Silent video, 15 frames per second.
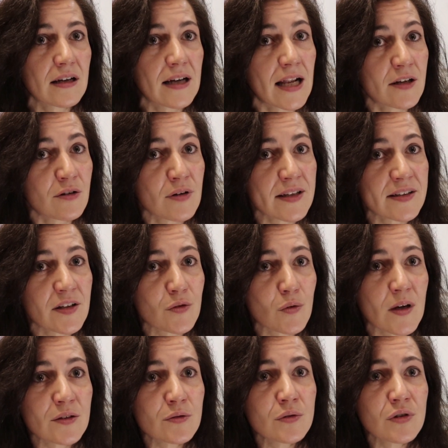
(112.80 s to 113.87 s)
Gallium nitride
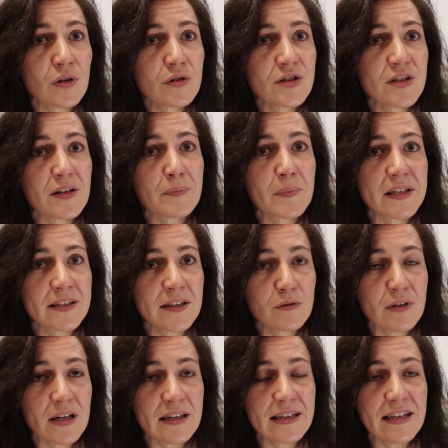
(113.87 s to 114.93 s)
quantum dots are
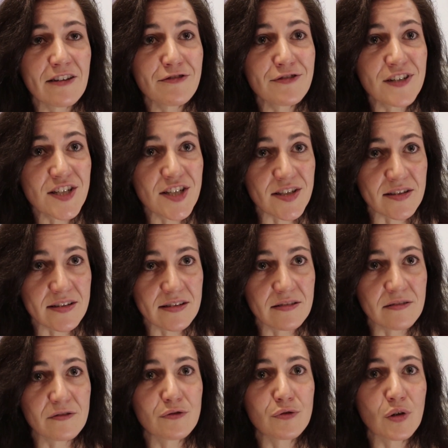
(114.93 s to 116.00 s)
particularly efficient
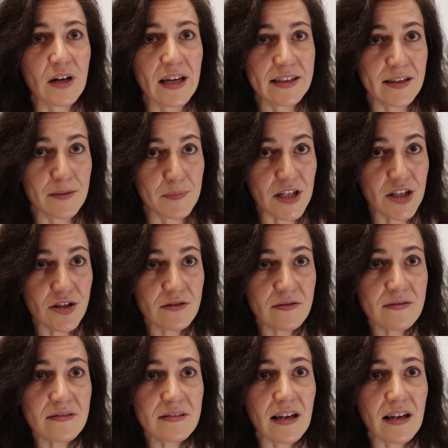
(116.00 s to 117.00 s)
for light emission,